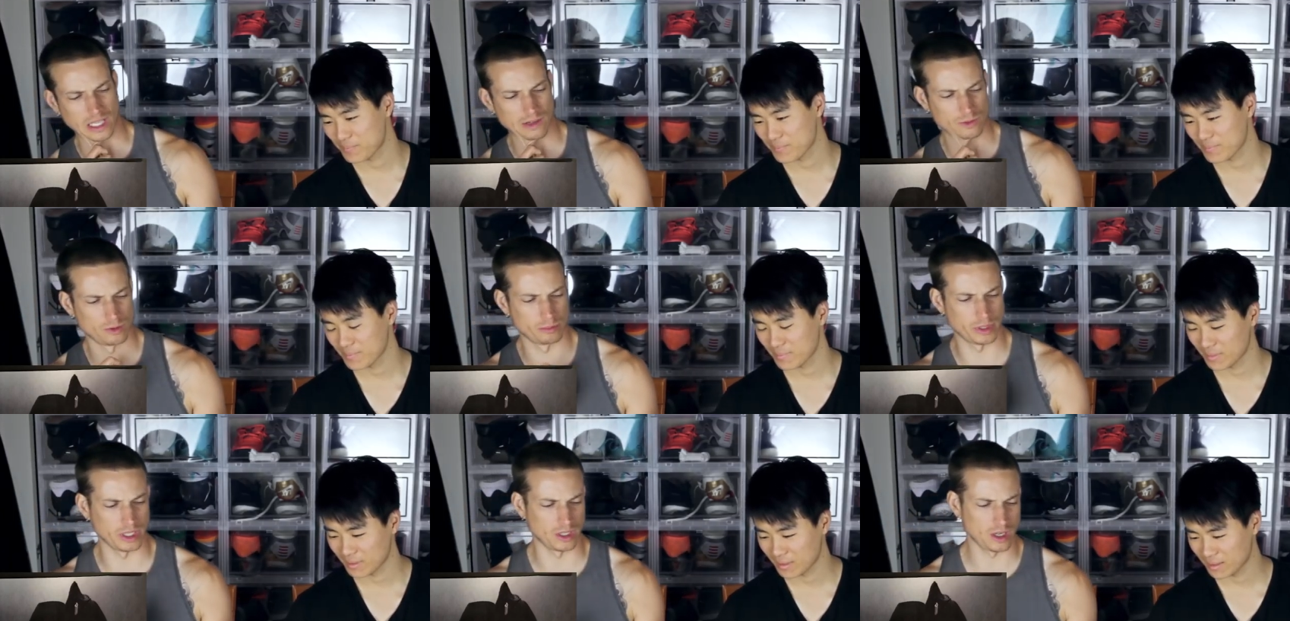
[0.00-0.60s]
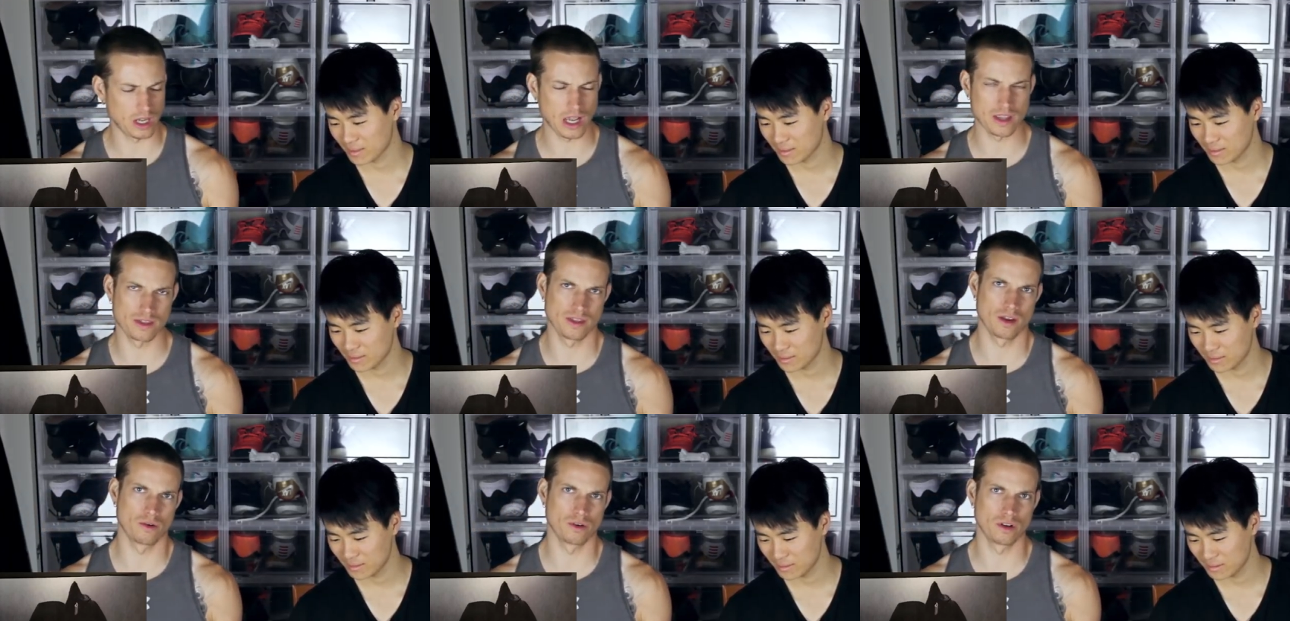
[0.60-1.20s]
Speaker 1: love them, but,
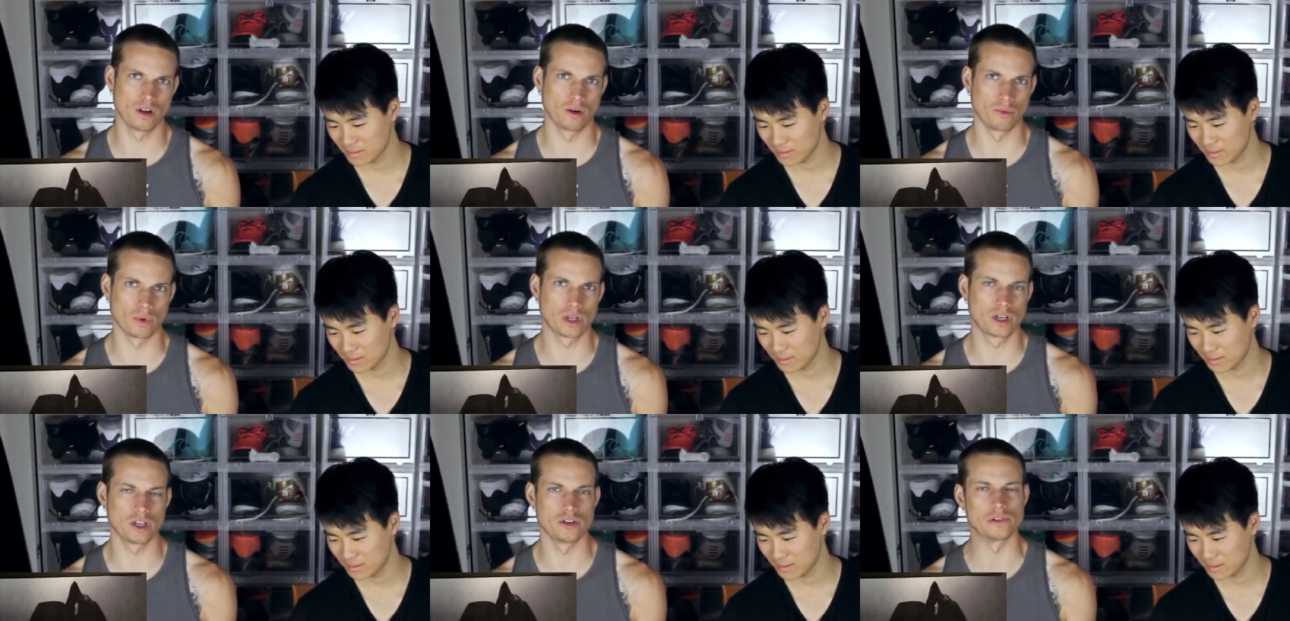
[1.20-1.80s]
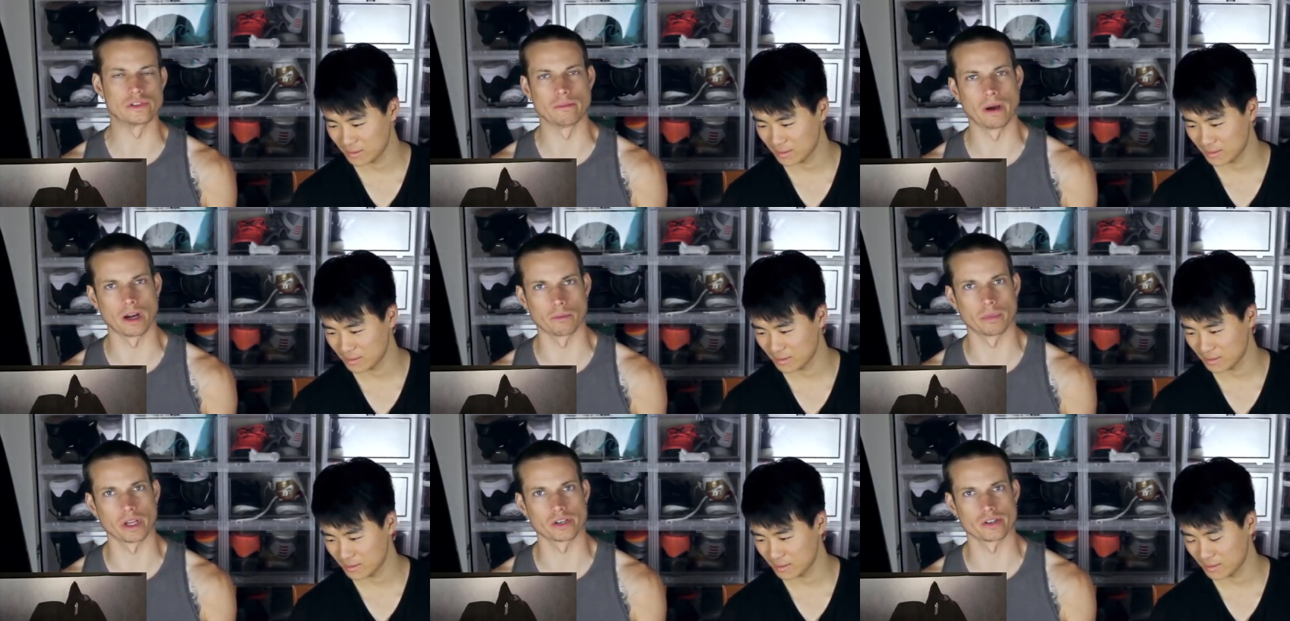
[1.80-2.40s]
you know, we could use a better
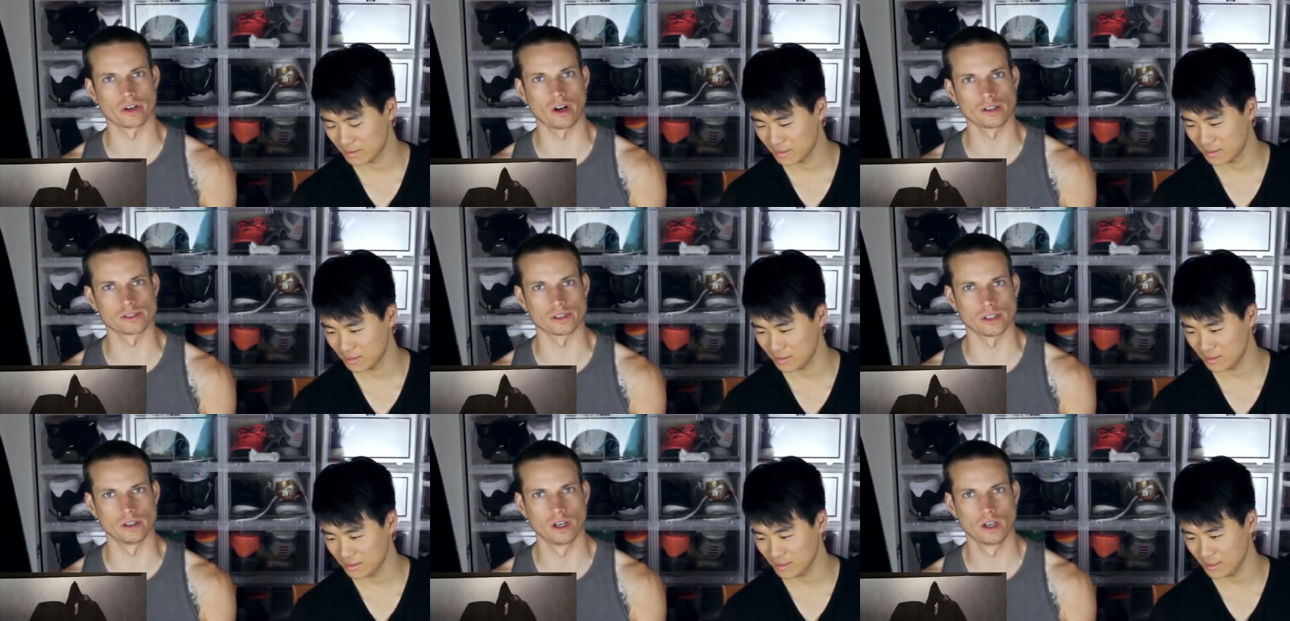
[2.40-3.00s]
picture also.